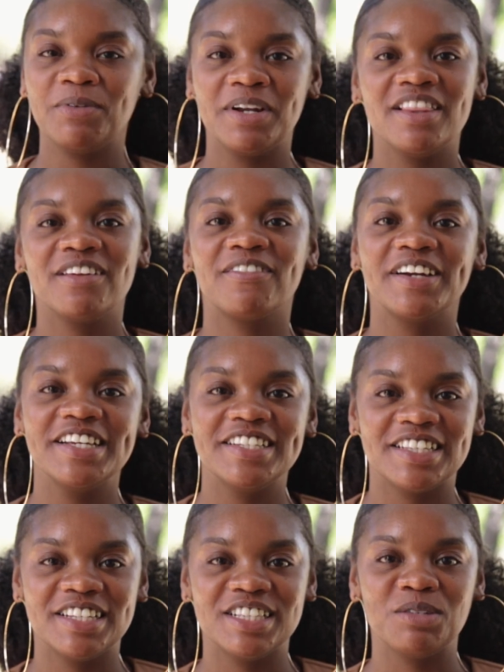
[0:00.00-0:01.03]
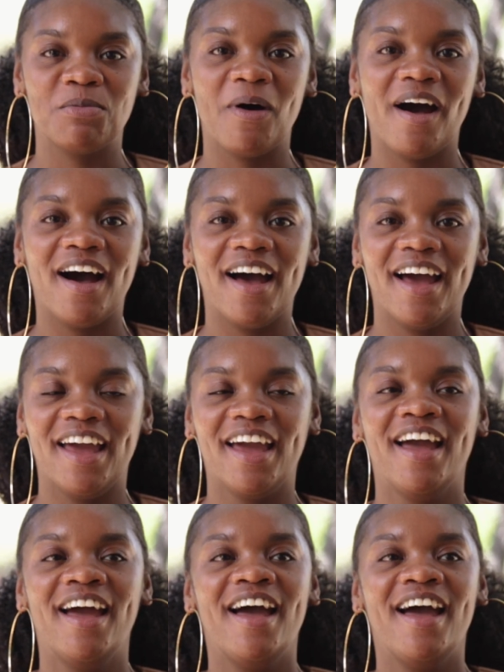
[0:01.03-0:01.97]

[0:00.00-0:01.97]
one of the reasons why